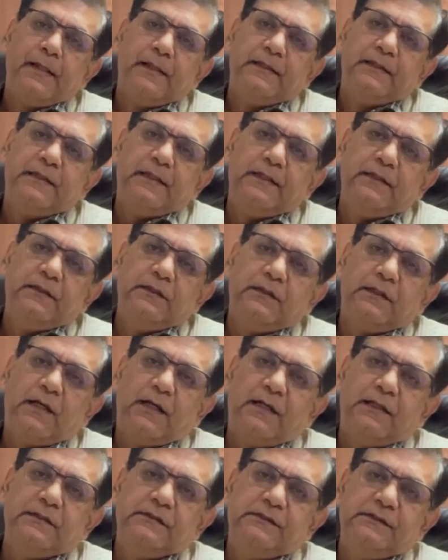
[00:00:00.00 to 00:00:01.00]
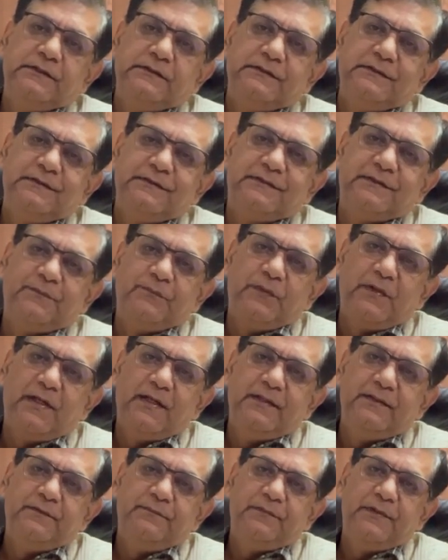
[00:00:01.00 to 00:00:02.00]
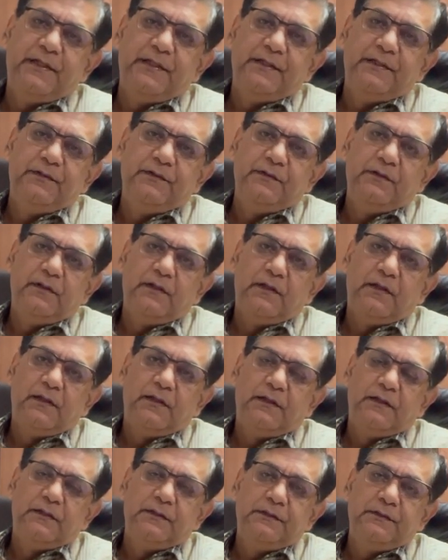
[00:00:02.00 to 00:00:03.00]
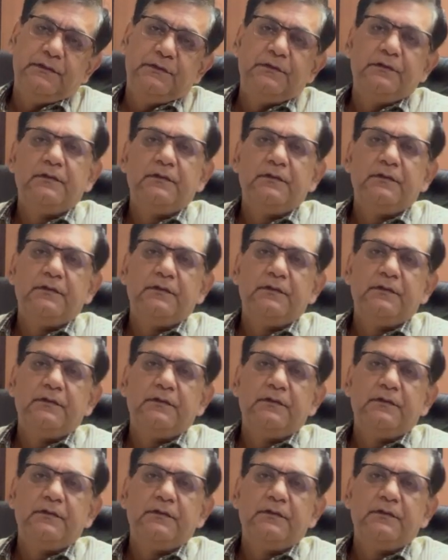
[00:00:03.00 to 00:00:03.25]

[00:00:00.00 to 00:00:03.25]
then the arteries that supply the brain are